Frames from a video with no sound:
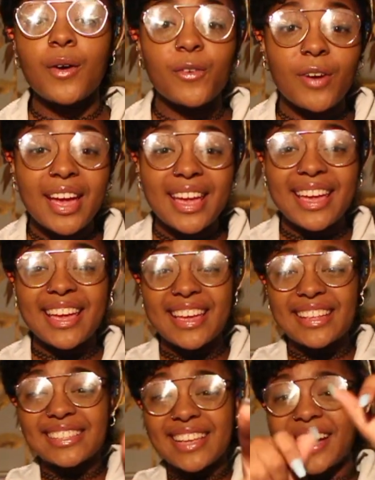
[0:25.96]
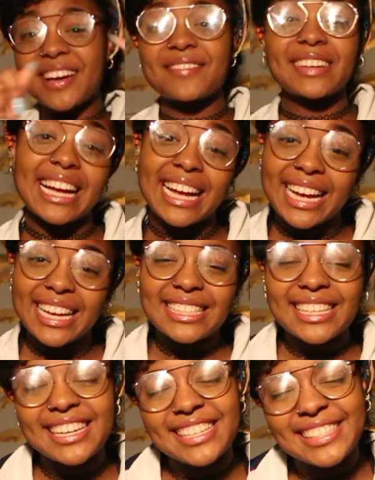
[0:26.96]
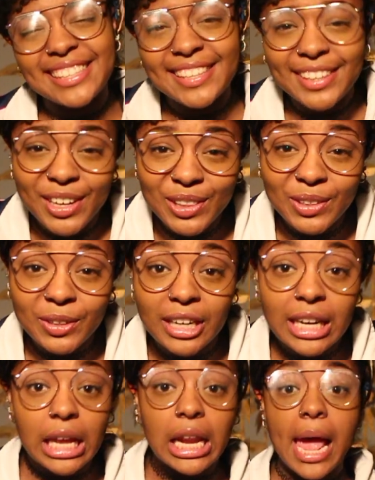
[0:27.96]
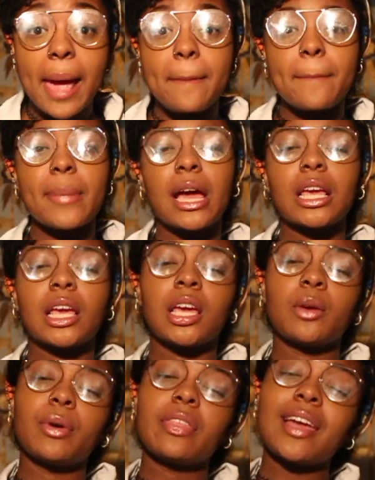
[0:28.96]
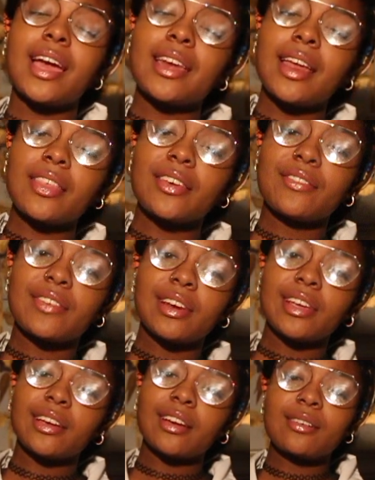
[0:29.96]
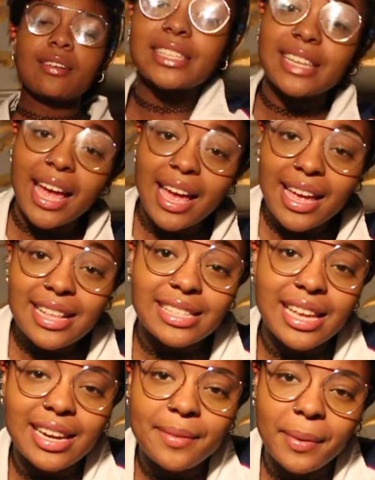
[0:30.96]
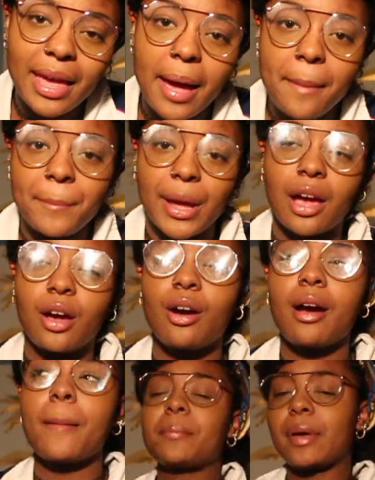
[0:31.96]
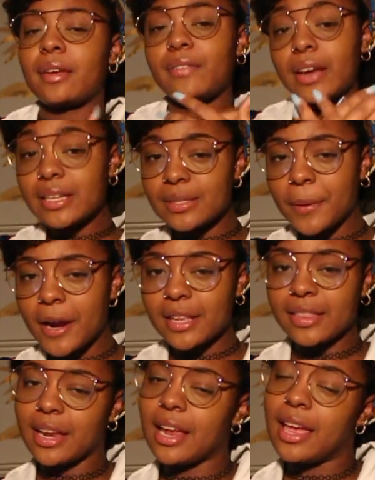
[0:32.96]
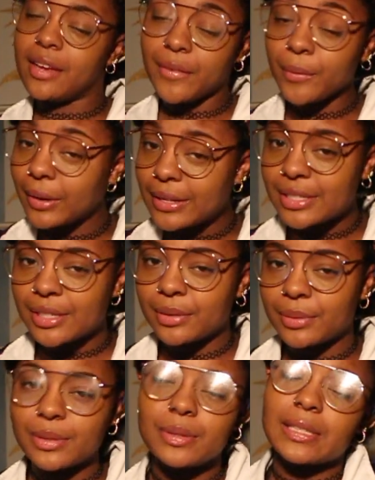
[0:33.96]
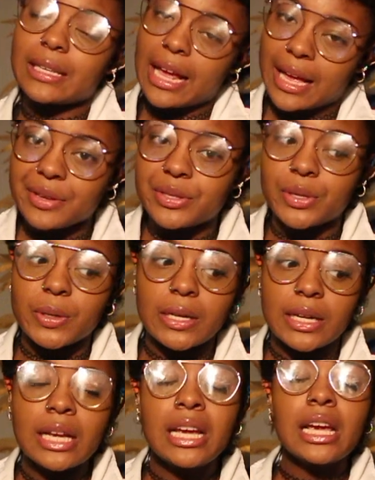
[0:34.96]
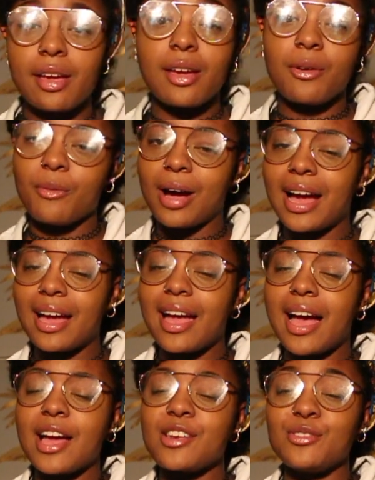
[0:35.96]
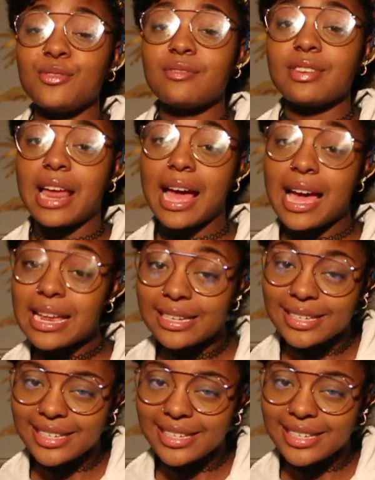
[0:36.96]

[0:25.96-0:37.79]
What is up, guys? It is the Young Lord and I am back again with another video. Today is gonna be about my first party that I ever went to, which was in high school, and why I do not